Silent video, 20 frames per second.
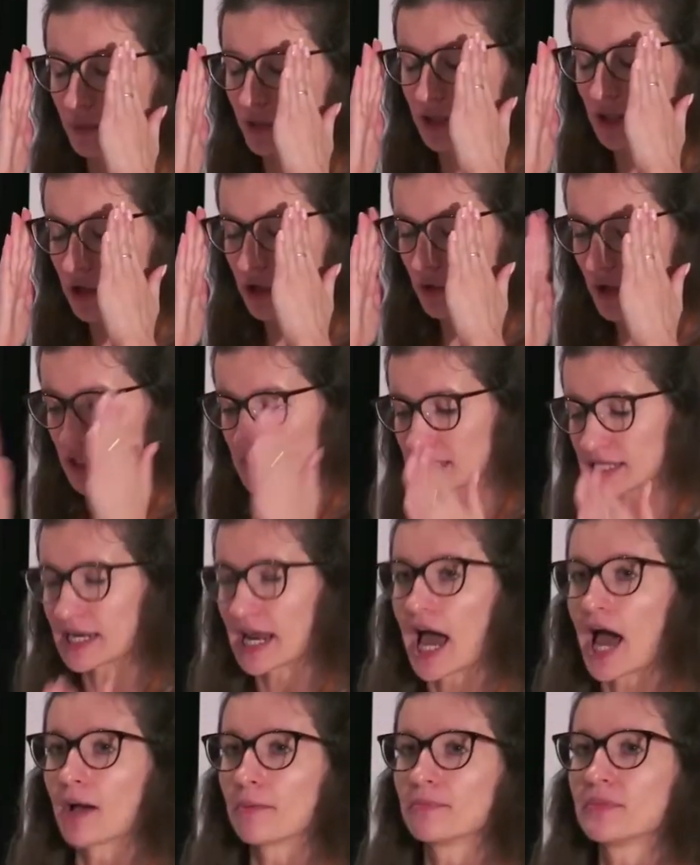within your
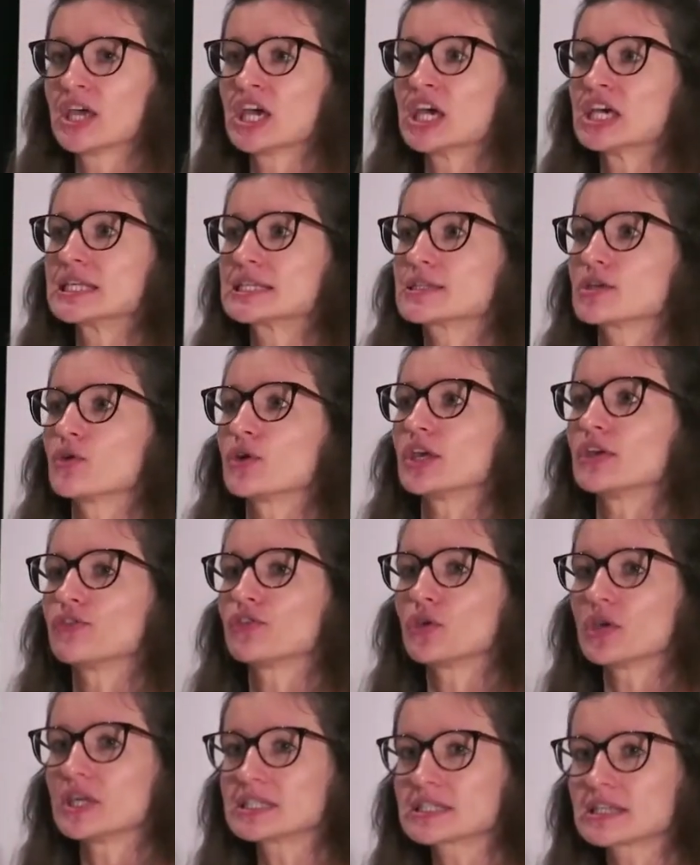instant app. So
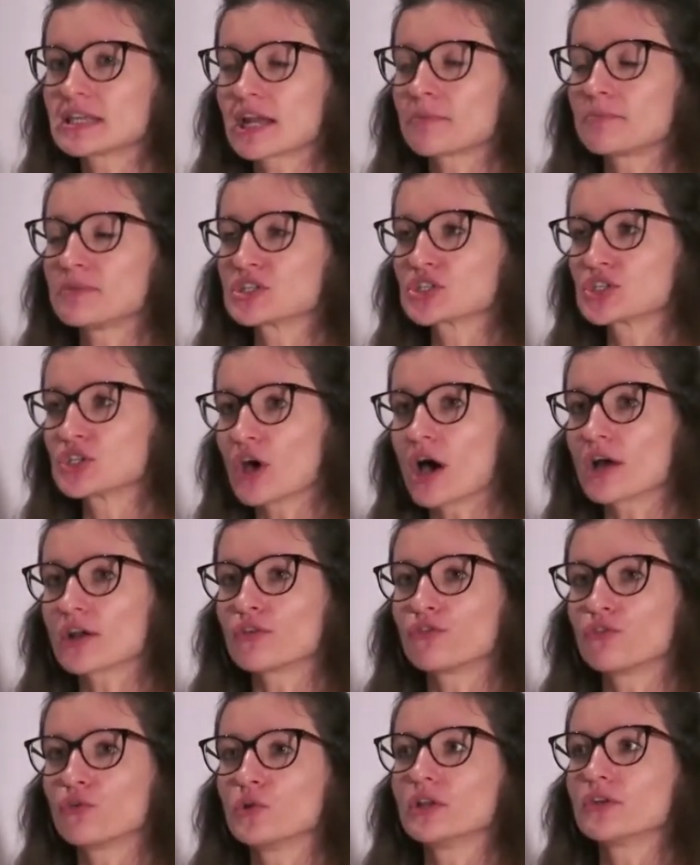if your instant app is not
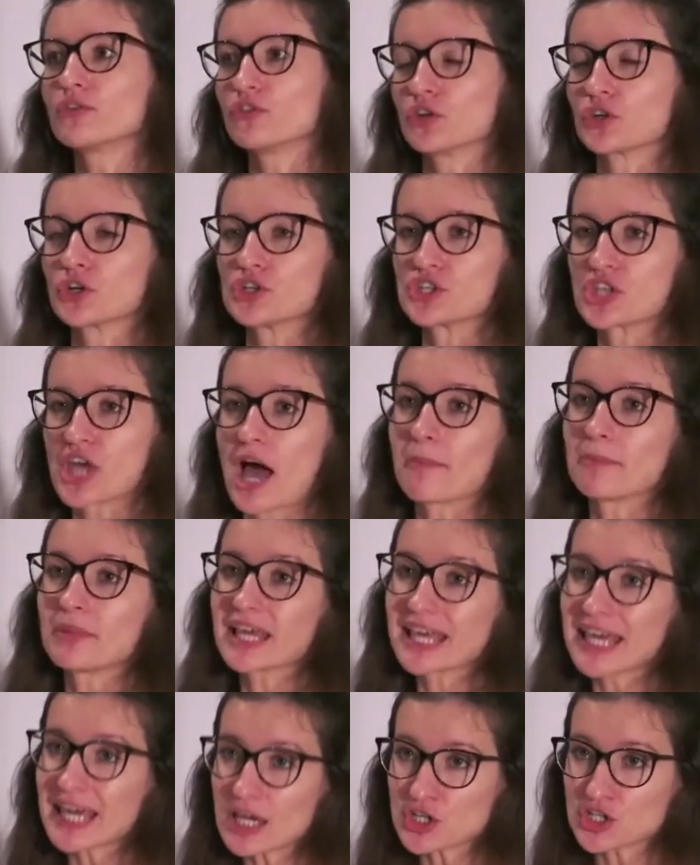a fully fledged
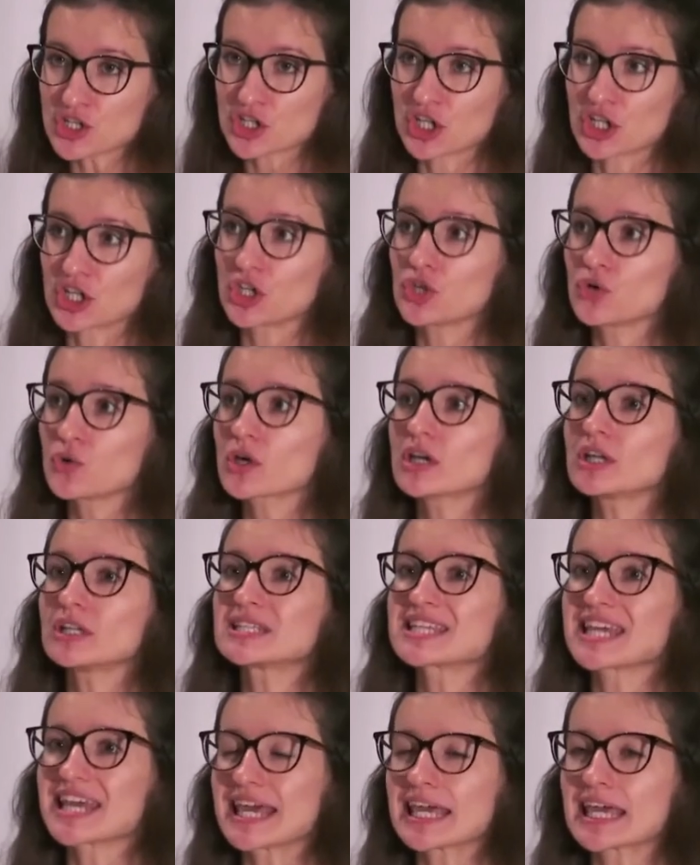application, you
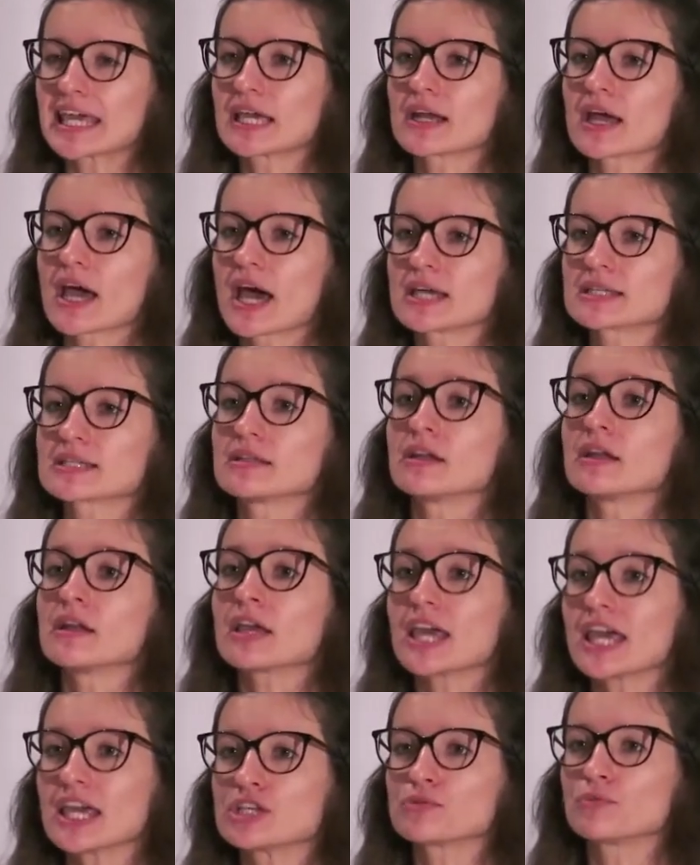can take it as an
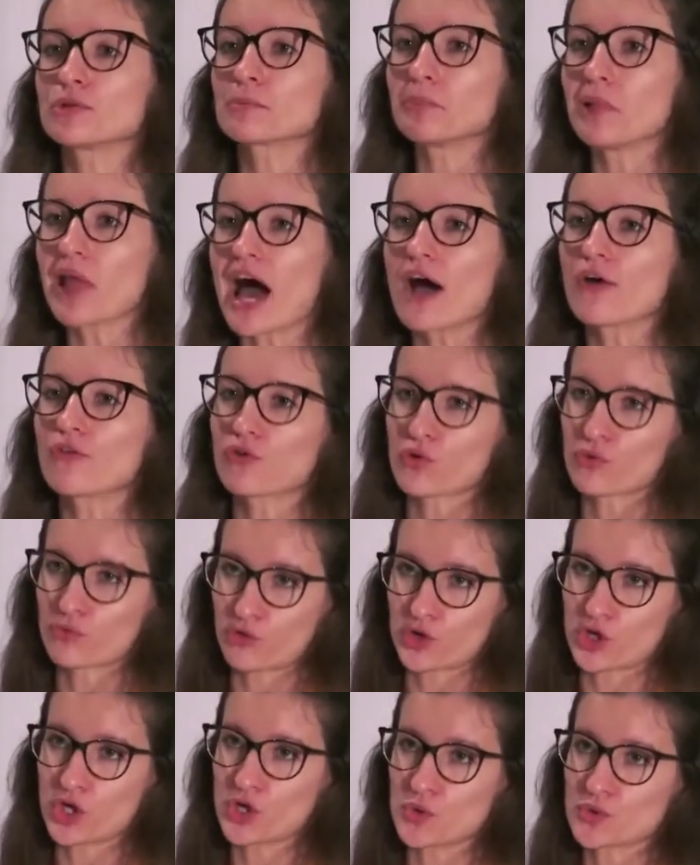engagement platform
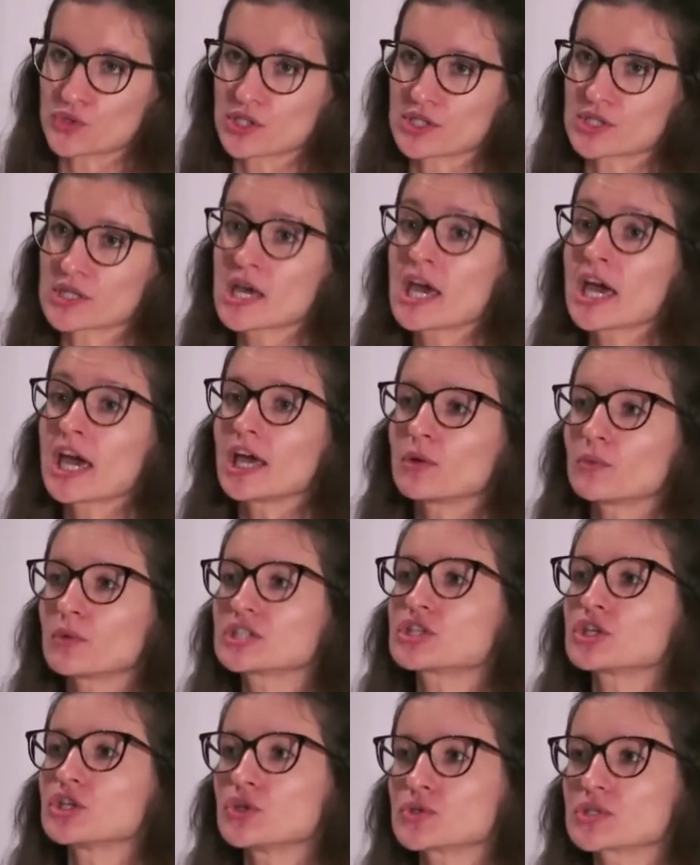for your users. And
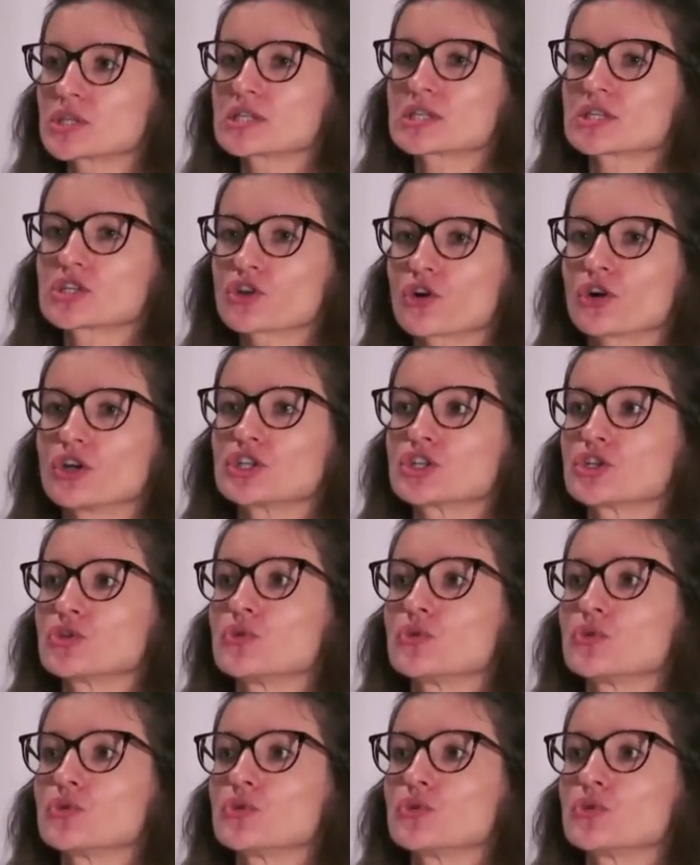once your users start